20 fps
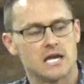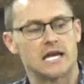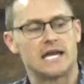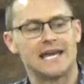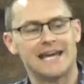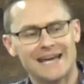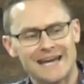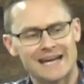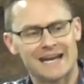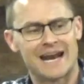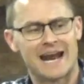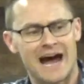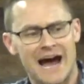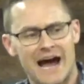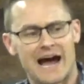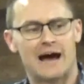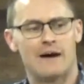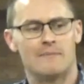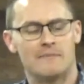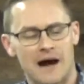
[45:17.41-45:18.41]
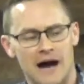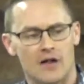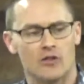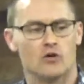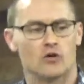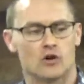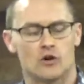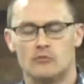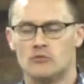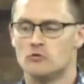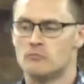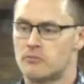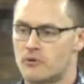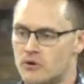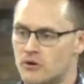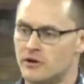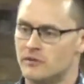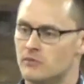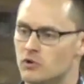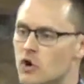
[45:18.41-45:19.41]
¿Quién ha amado como un
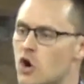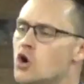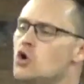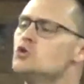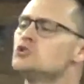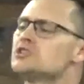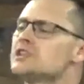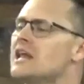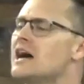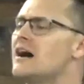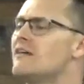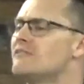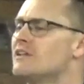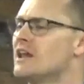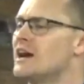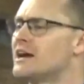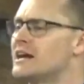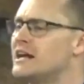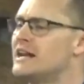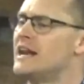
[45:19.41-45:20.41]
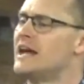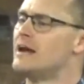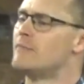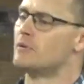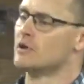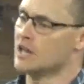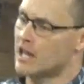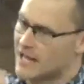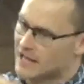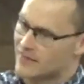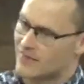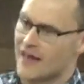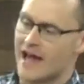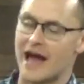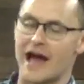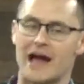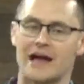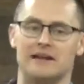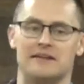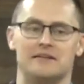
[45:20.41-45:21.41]
prójimo? Who's loved like a neighbor like
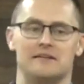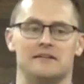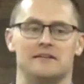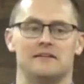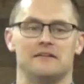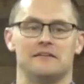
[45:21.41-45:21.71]
that?